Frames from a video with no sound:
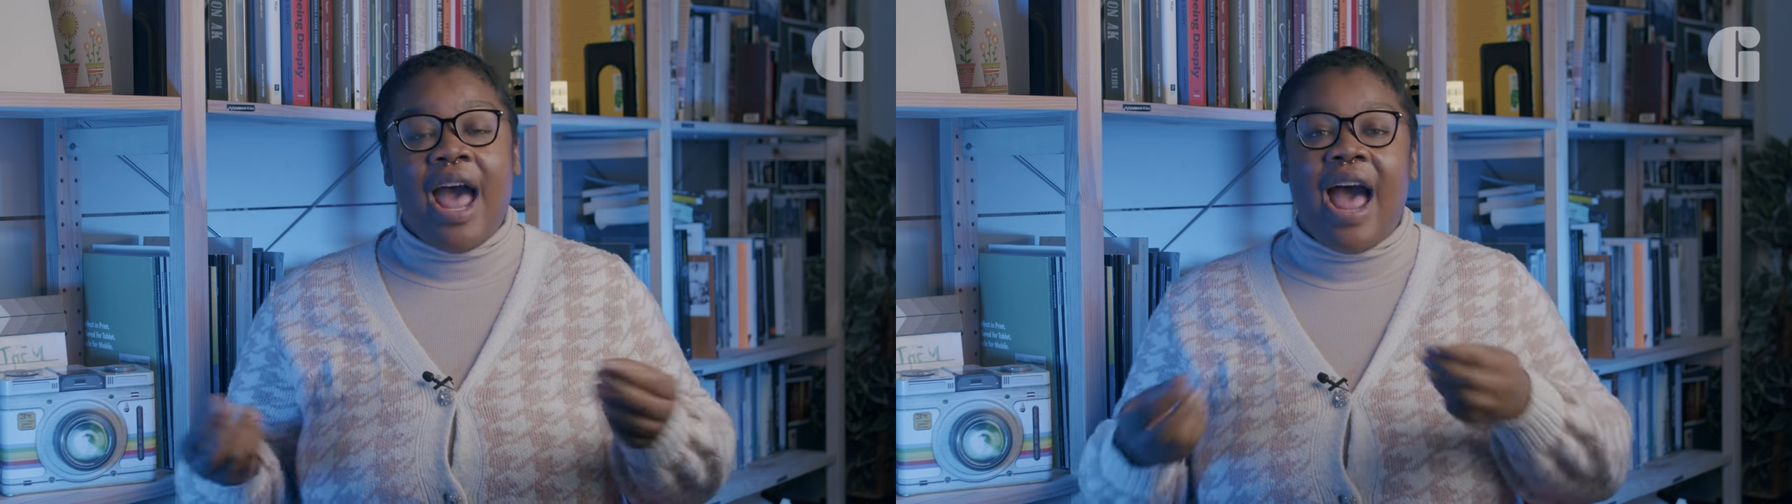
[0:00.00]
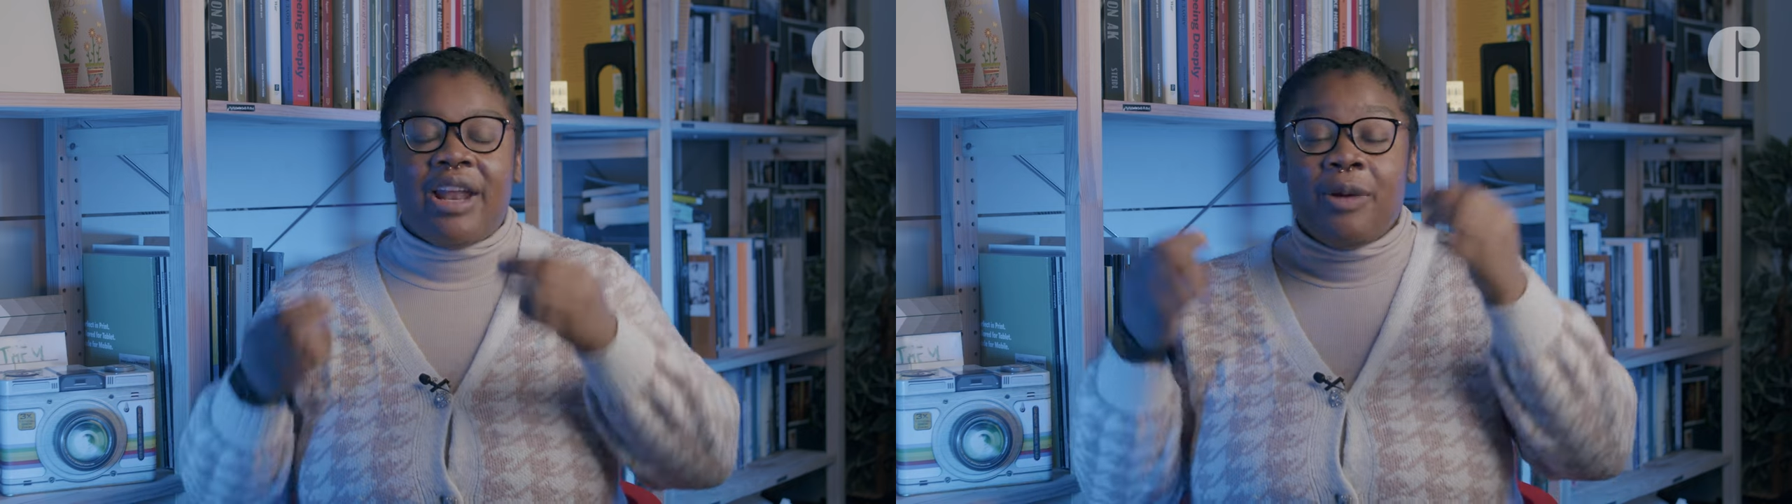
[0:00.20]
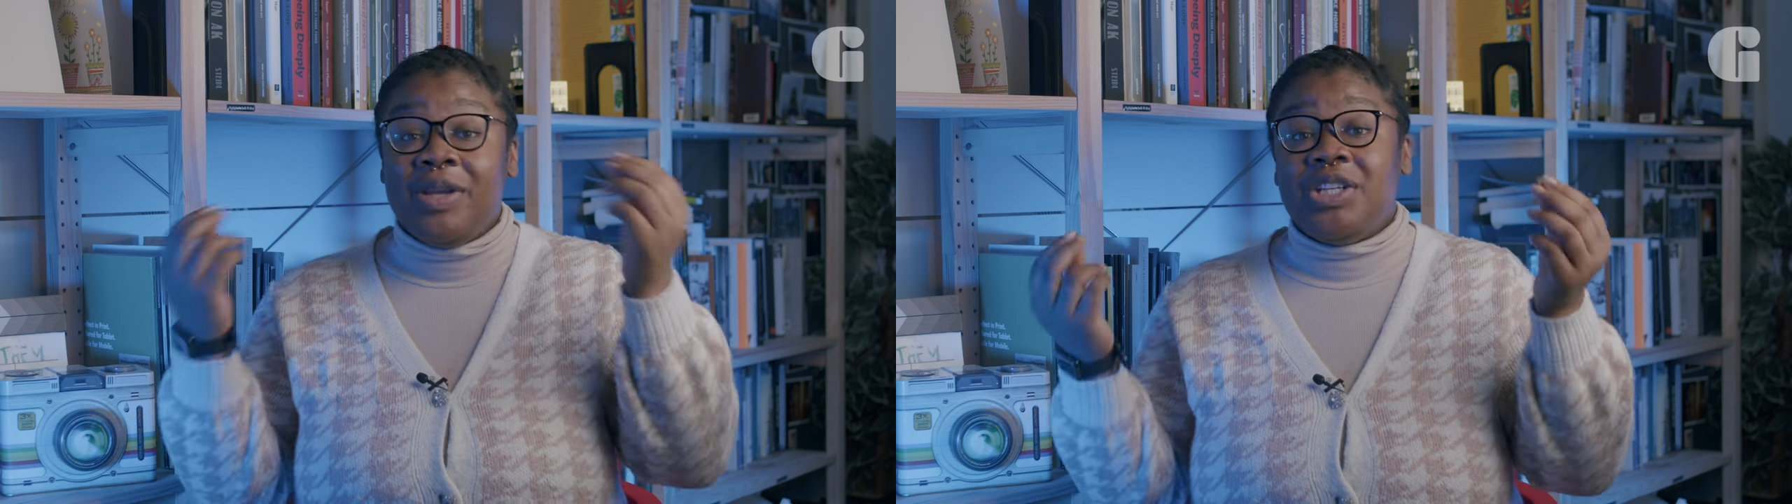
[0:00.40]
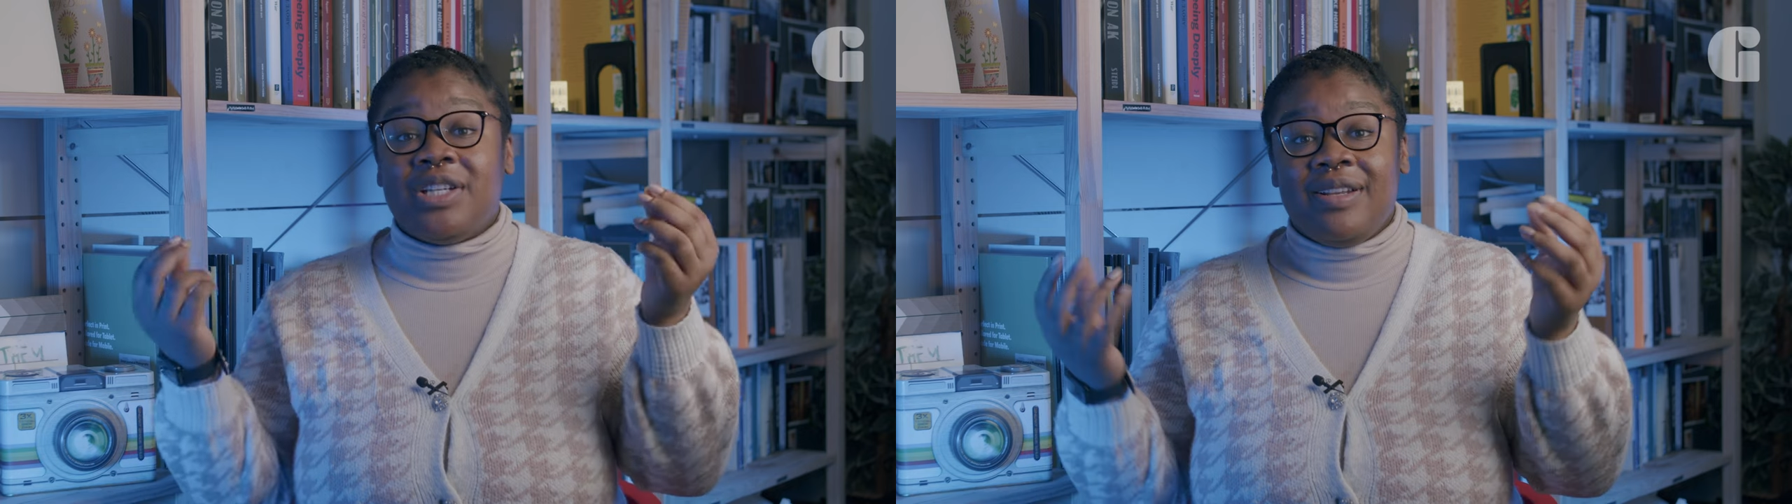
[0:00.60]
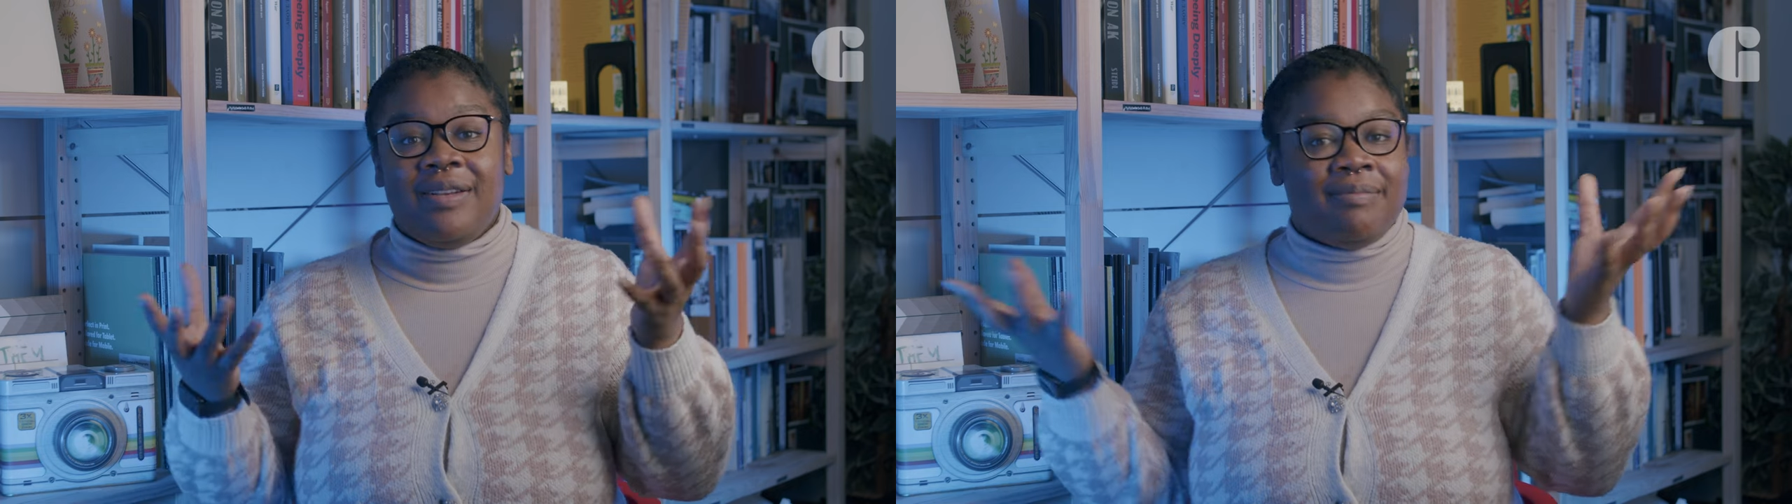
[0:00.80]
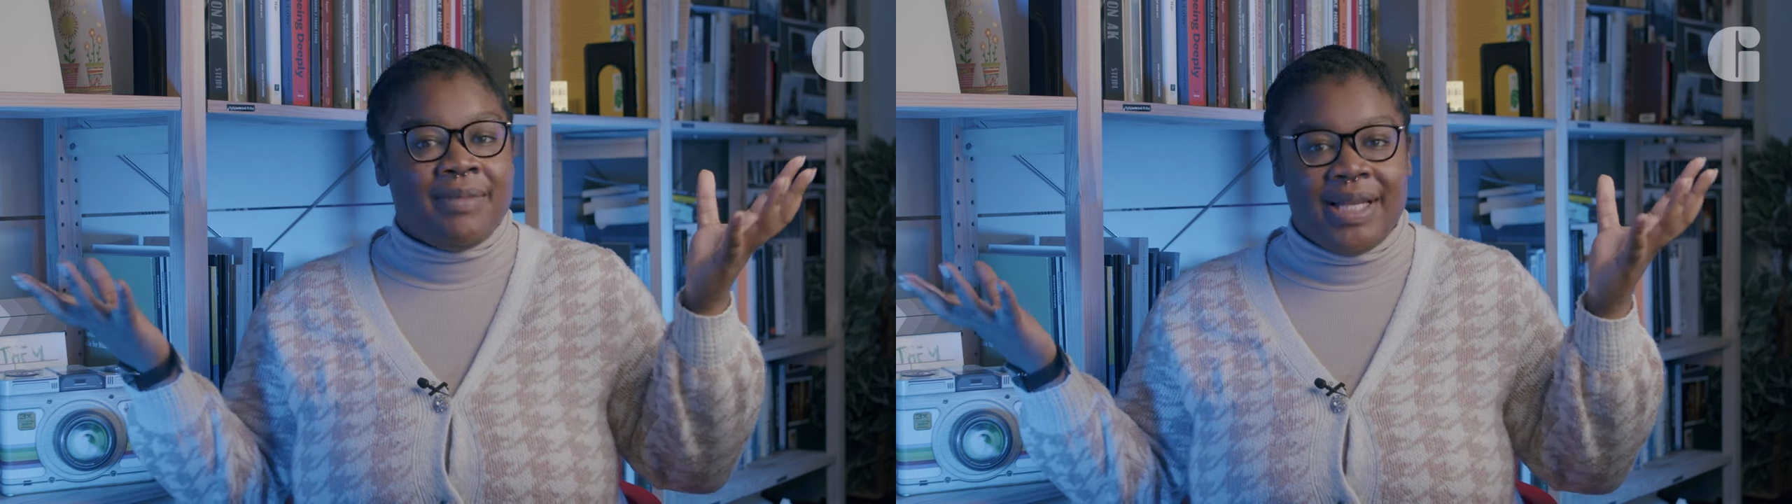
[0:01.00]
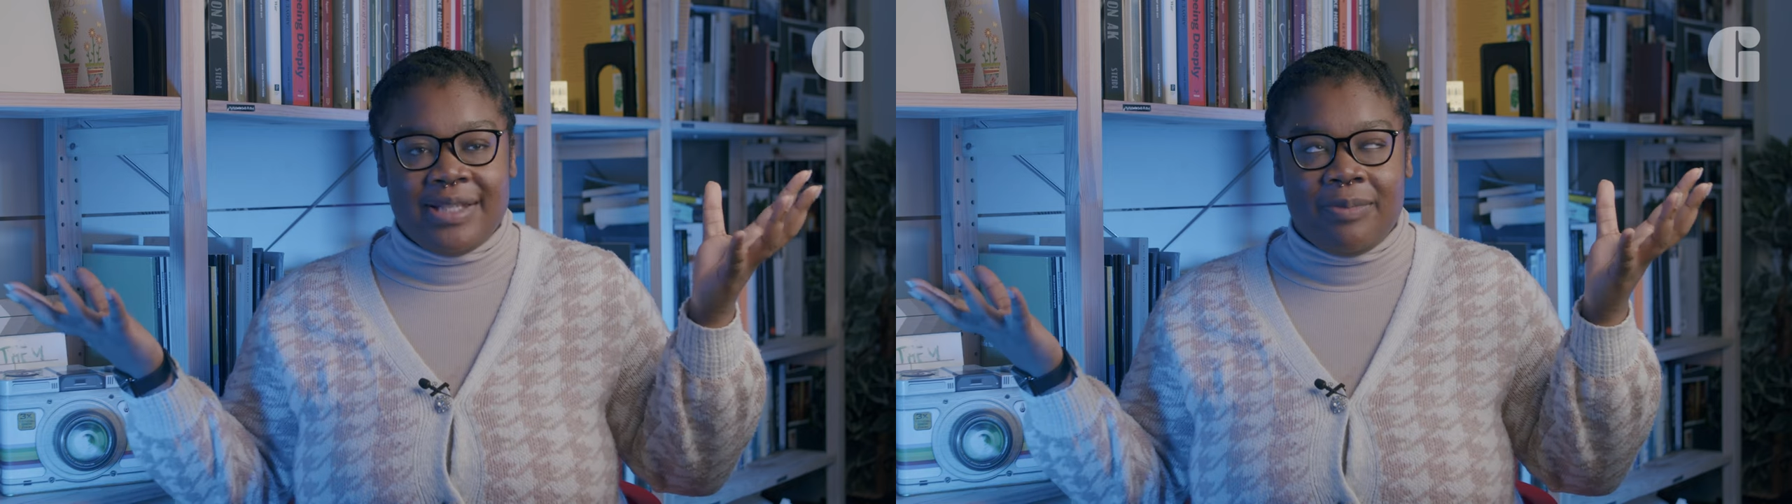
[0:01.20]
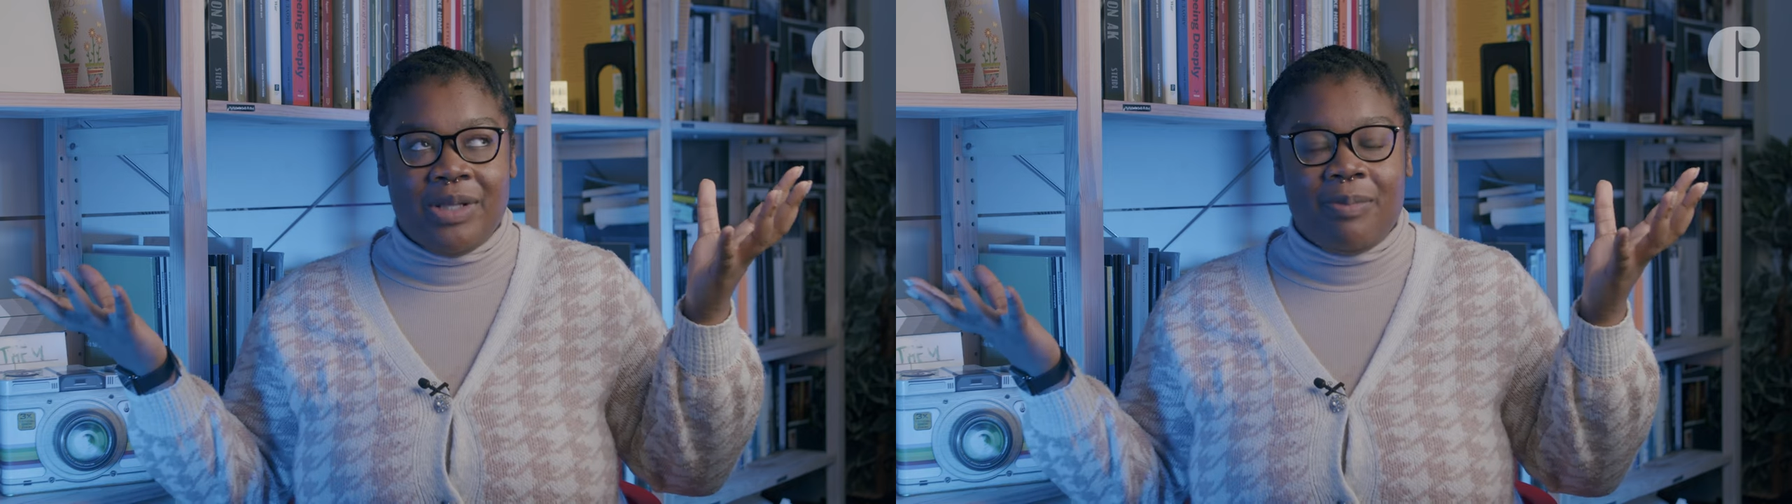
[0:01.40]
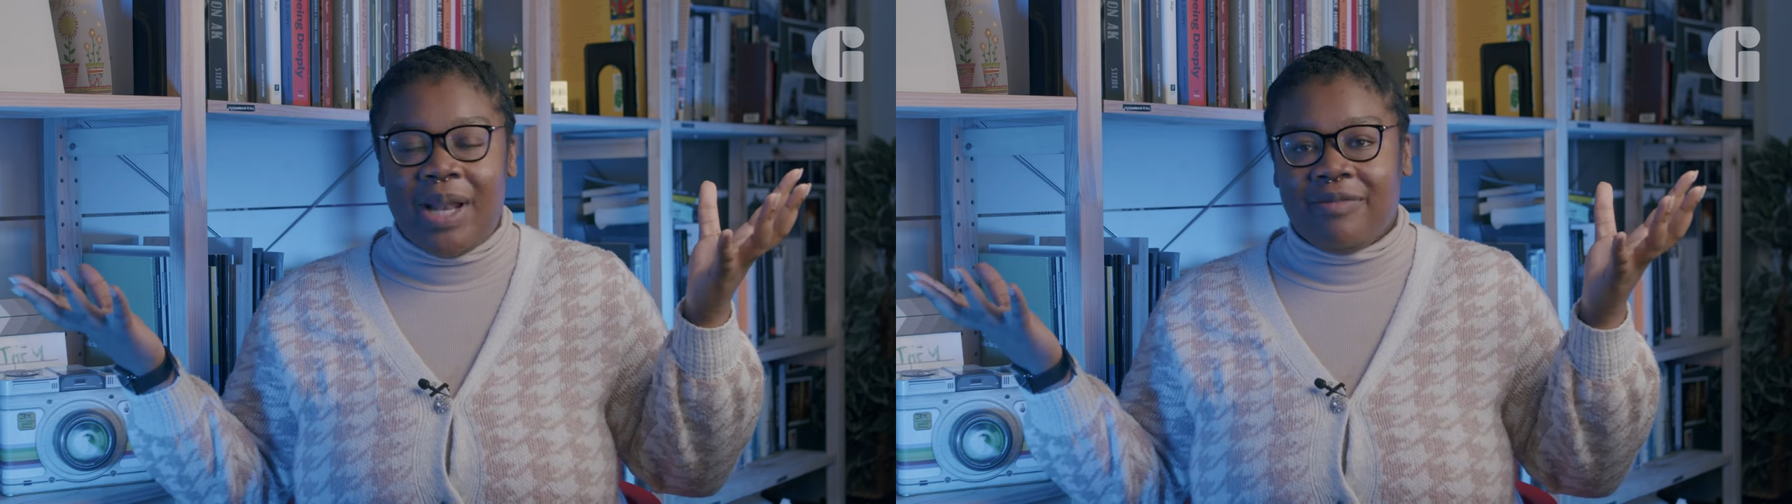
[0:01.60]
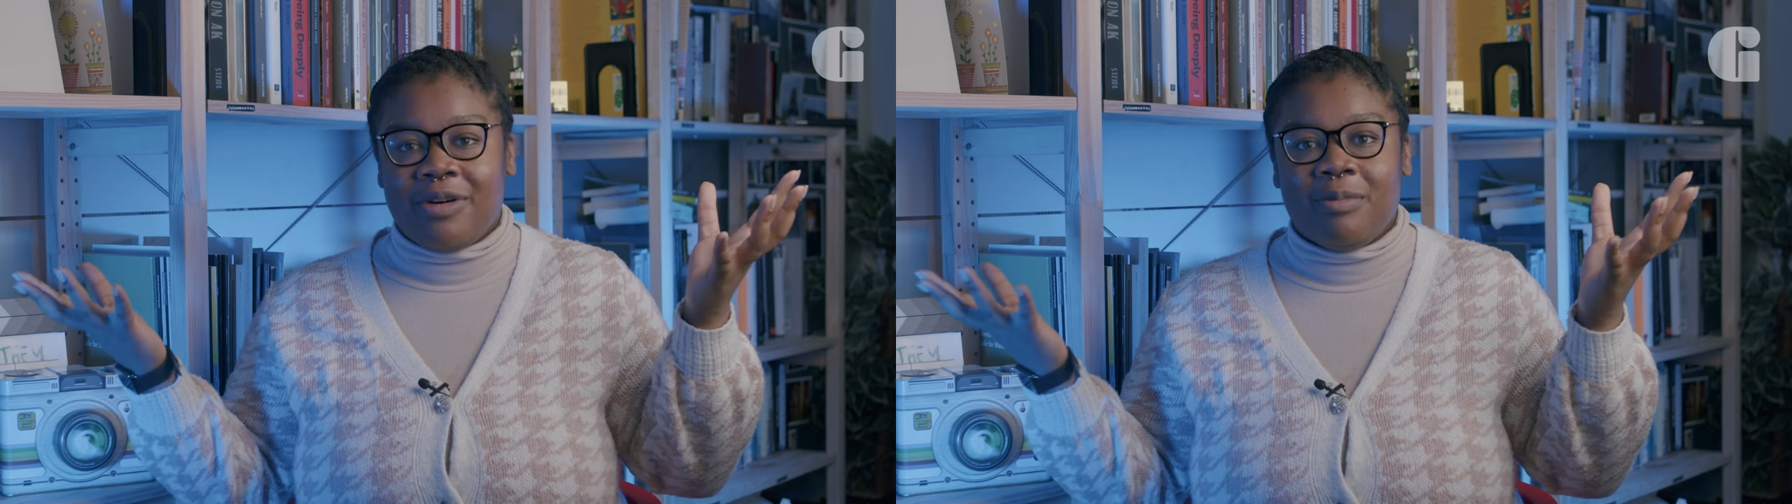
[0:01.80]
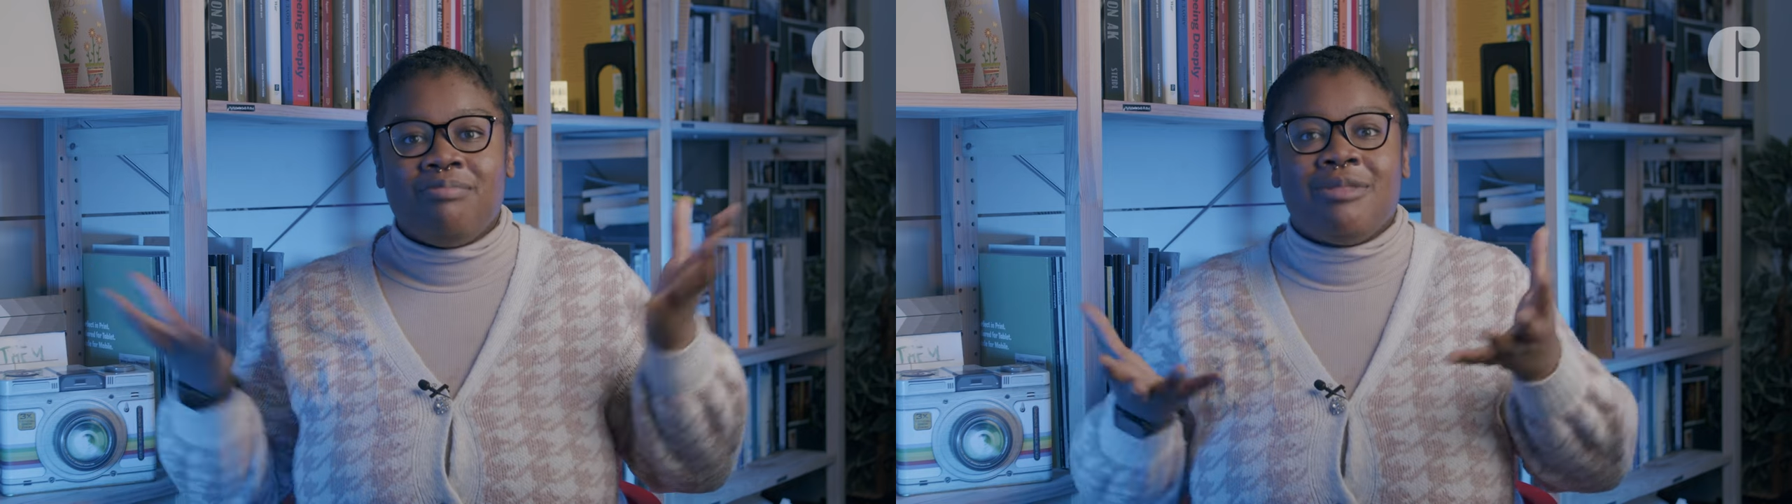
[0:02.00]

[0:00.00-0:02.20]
and our mission is to build a platform